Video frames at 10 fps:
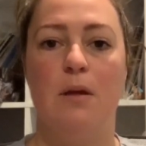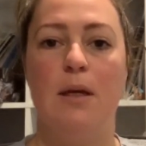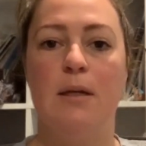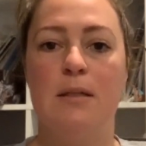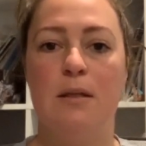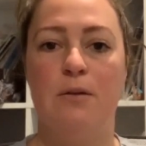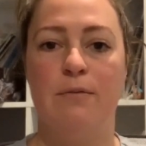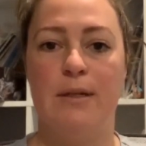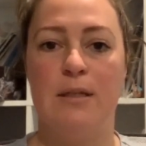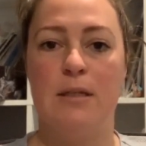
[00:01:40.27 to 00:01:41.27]
edited and
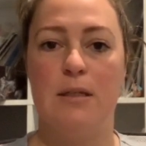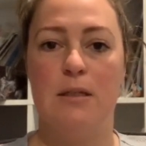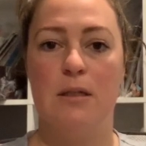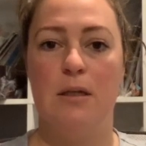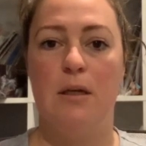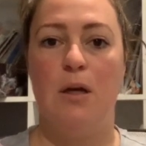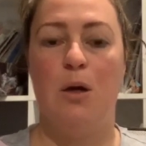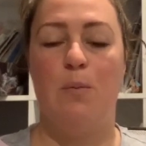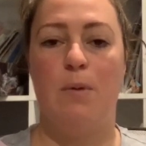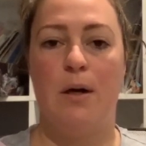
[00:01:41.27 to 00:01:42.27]
rendered
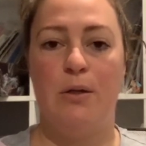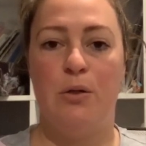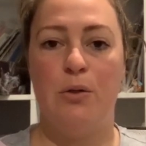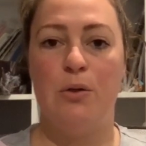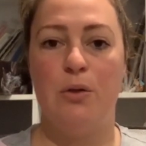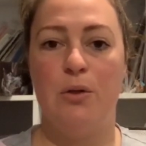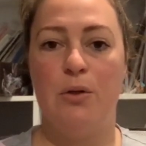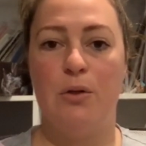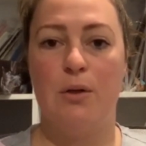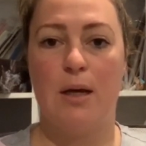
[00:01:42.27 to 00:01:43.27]
my new
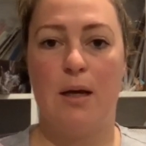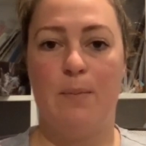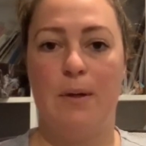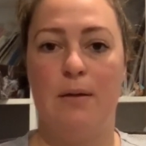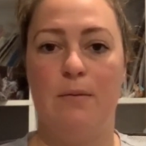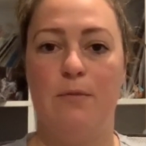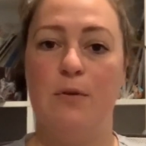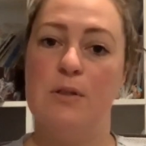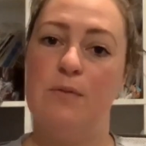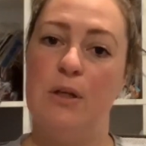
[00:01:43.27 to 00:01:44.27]
my
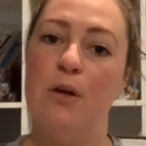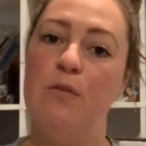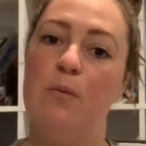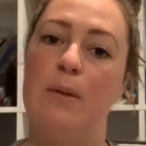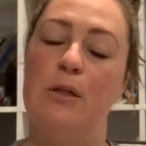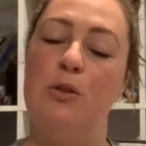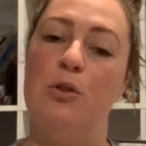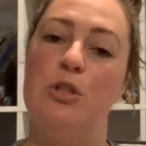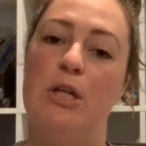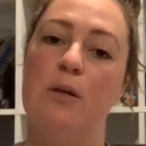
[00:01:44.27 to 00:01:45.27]
first video for my
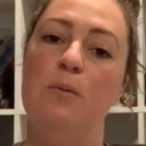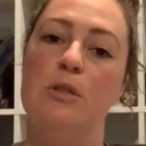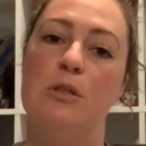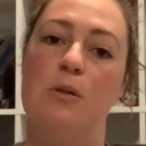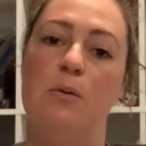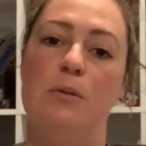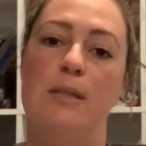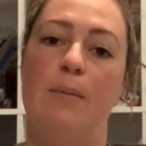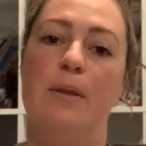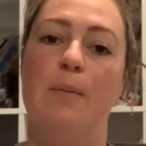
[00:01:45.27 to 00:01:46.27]
new channel, which is called
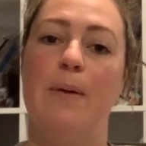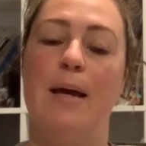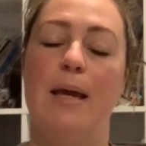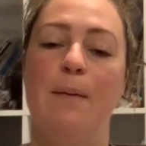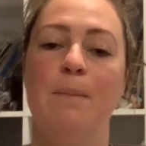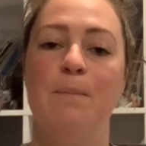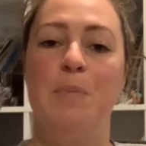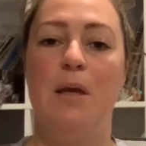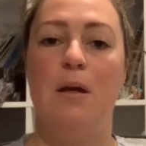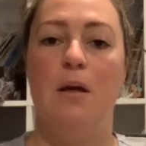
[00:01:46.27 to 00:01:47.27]
Tabitha by M,
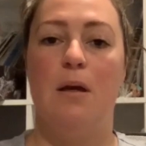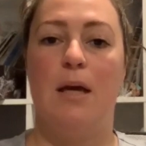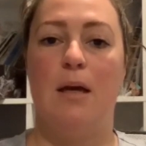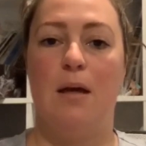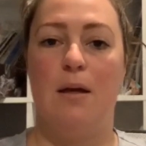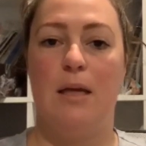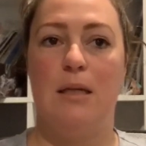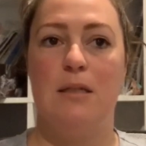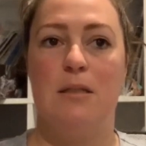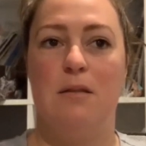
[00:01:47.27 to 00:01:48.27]
and
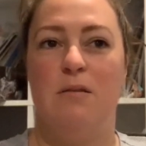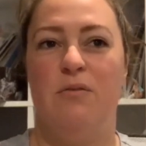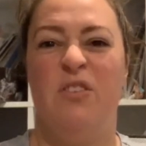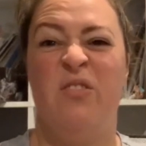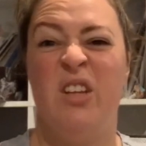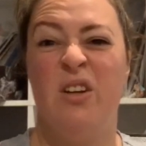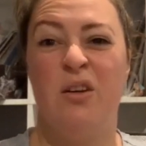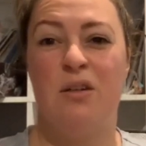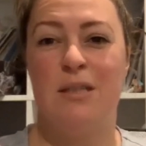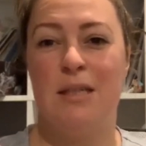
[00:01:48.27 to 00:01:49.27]
it's the video
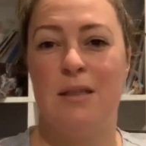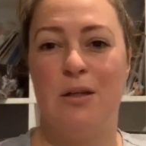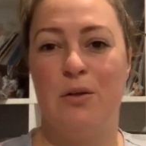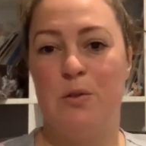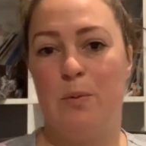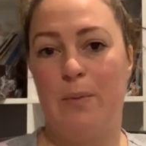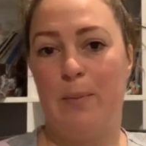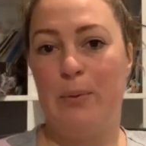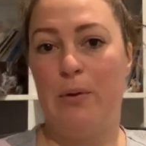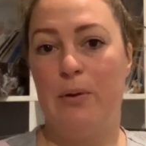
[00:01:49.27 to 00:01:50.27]
content that goes with my
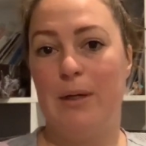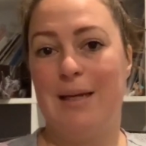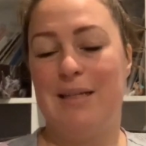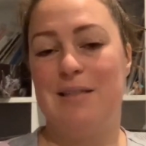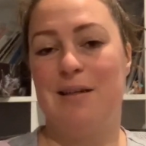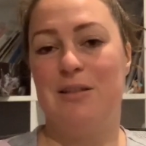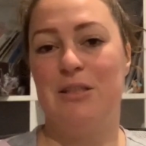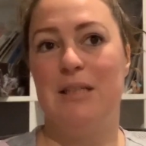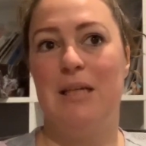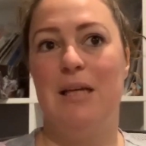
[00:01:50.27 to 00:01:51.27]
blog, and it's
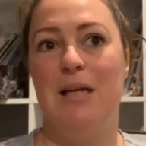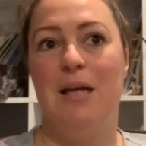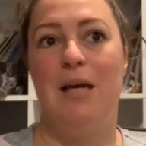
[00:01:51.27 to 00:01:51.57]
actually